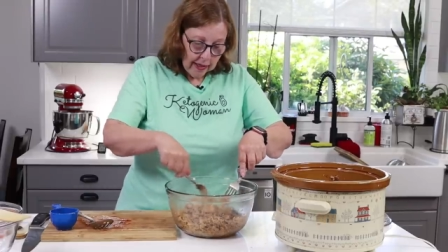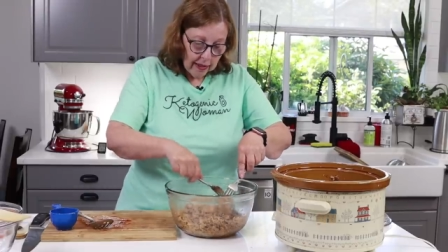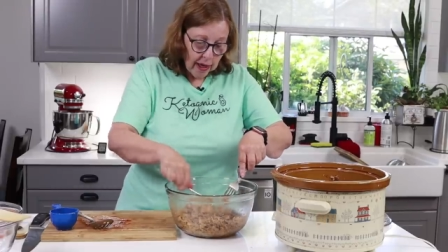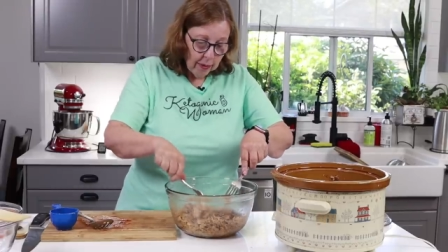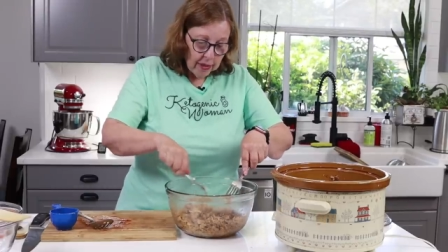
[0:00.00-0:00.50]

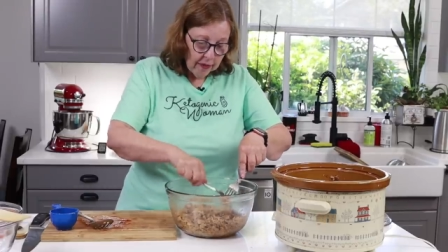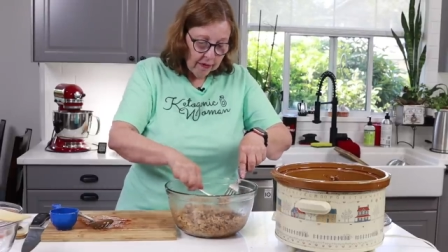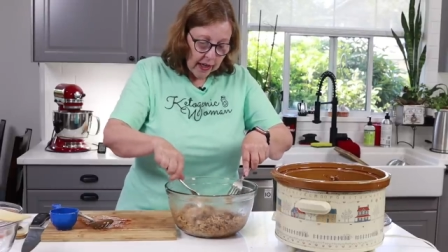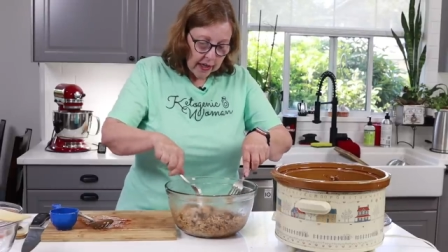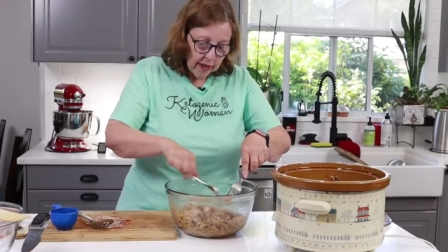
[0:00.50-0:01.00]
I was
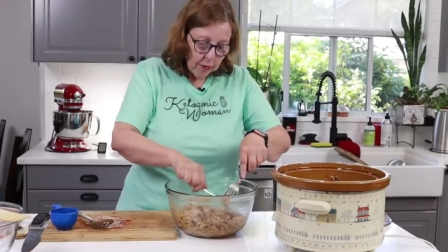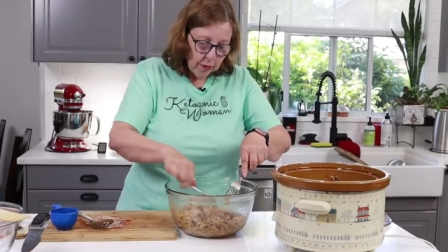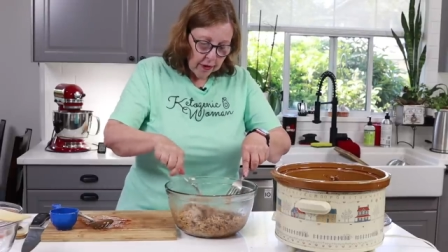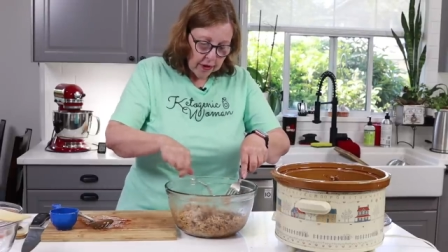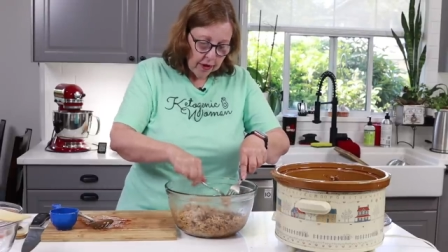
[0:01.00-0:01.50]
invited
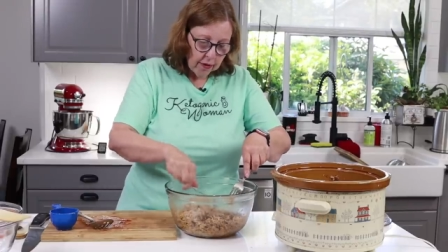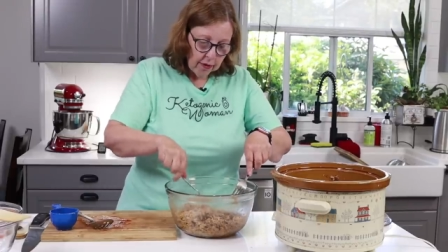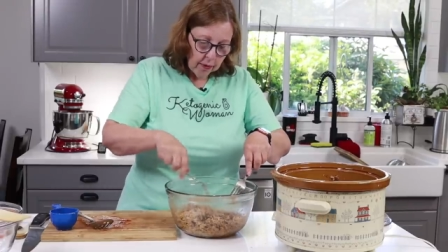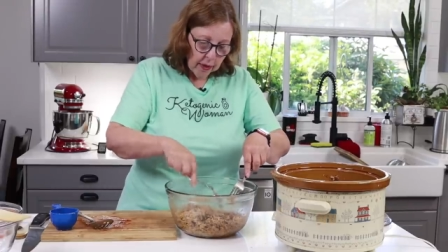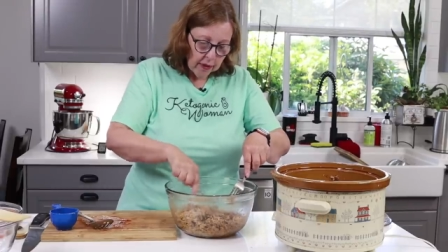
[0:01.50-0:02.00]
over
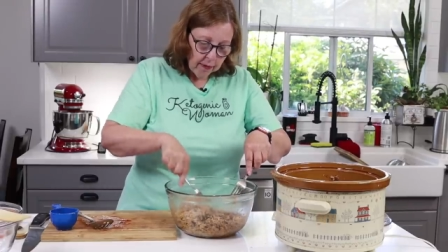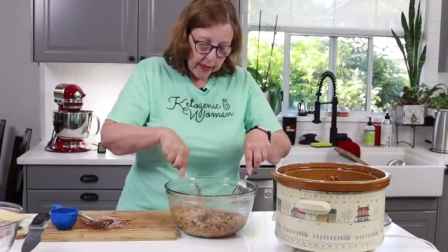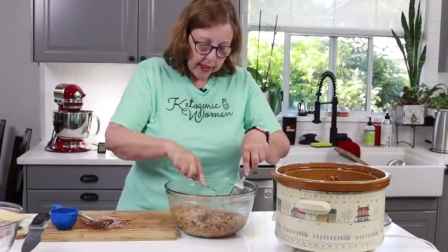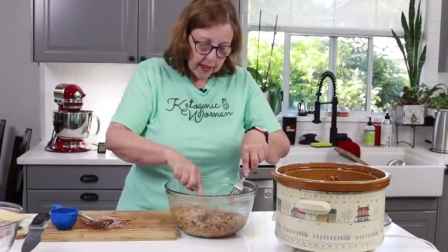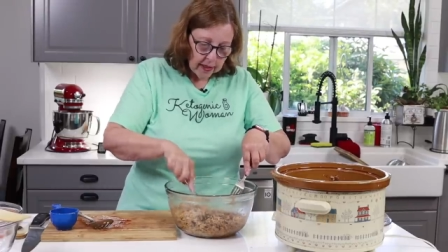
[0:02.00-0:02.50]
to one of
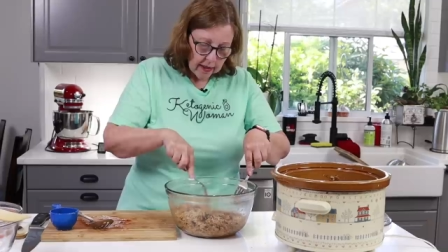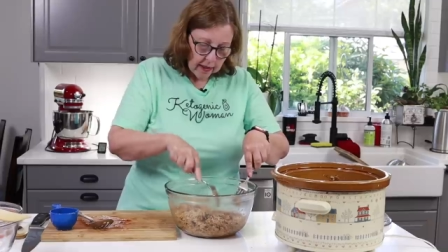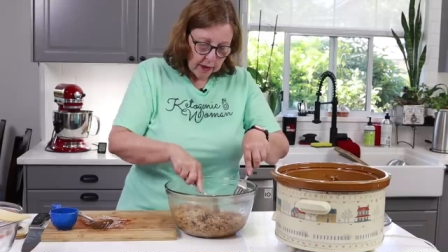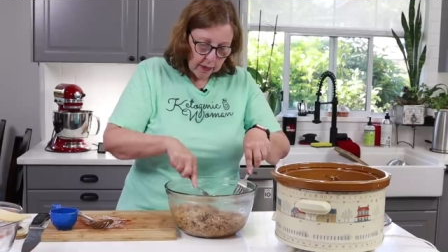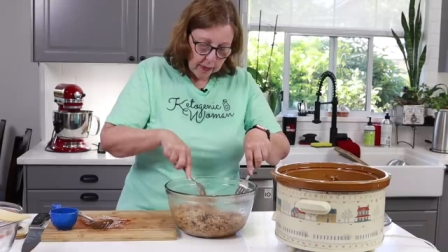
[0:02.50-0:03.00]
my
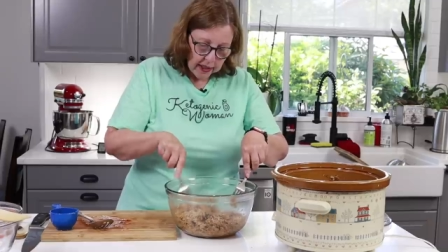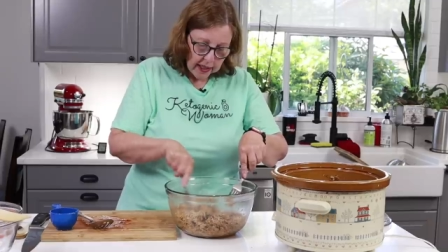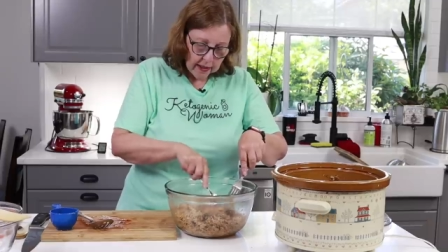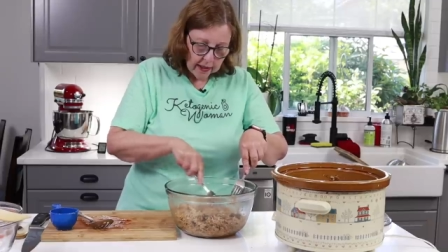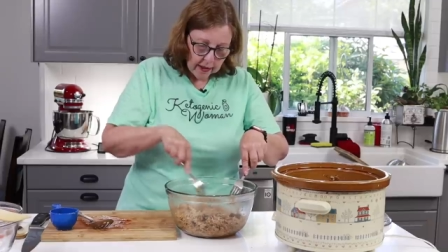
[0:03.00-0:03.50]
cousin's
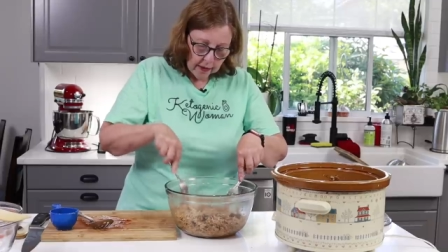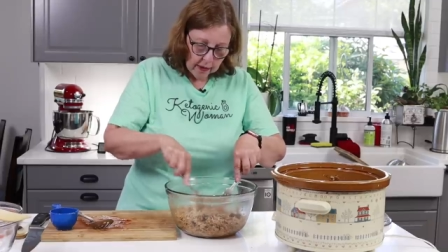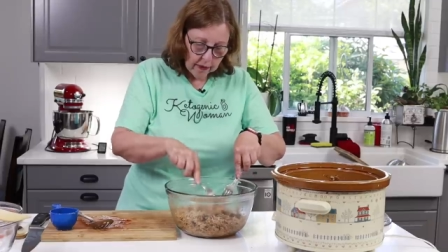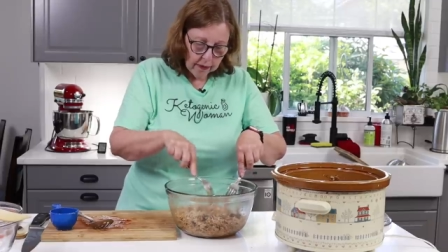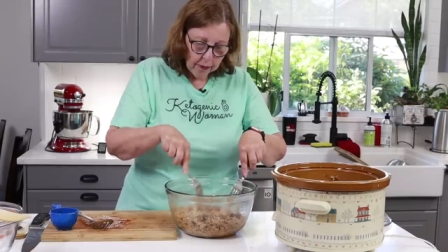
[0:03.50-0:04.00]
place
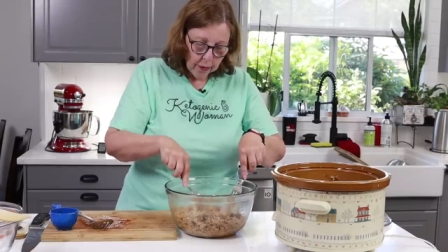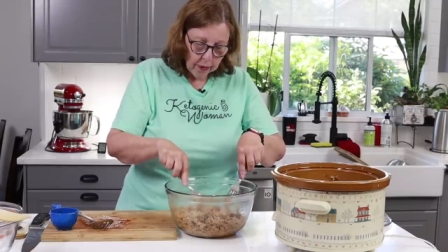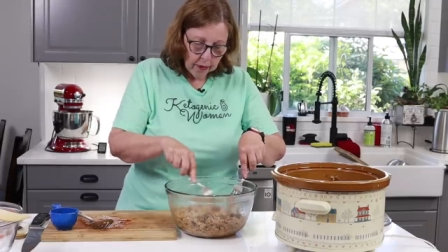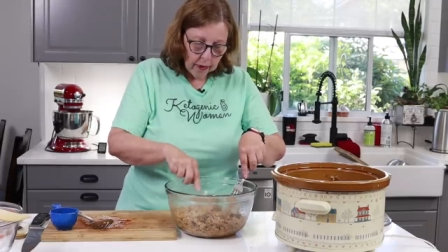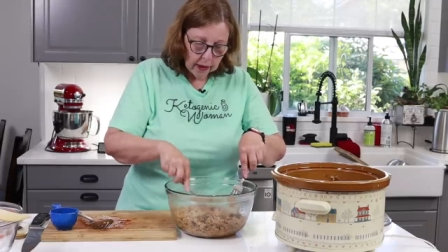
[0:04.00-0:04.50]

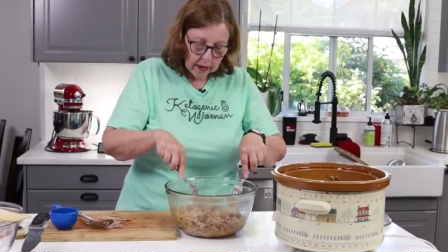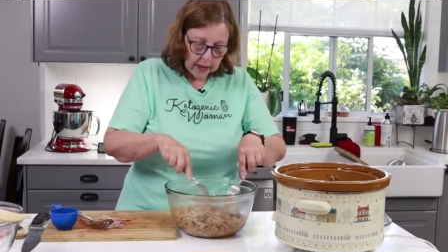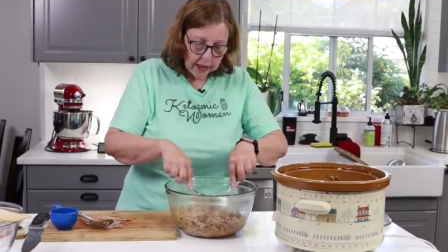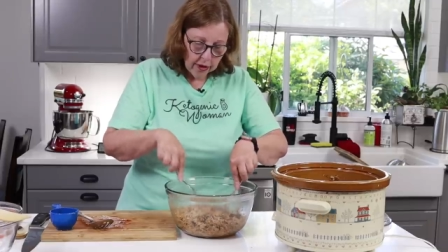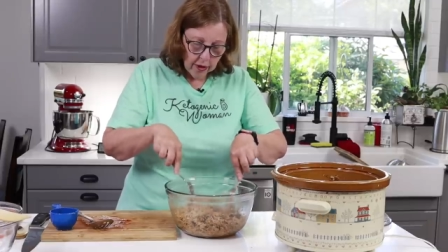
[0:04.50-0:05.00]
for
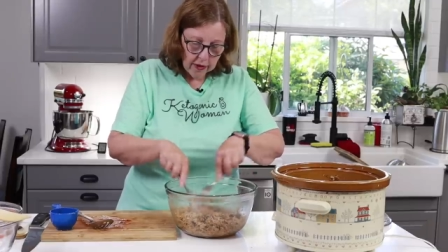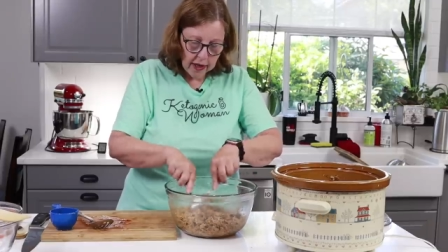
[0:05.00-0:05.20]
dinner.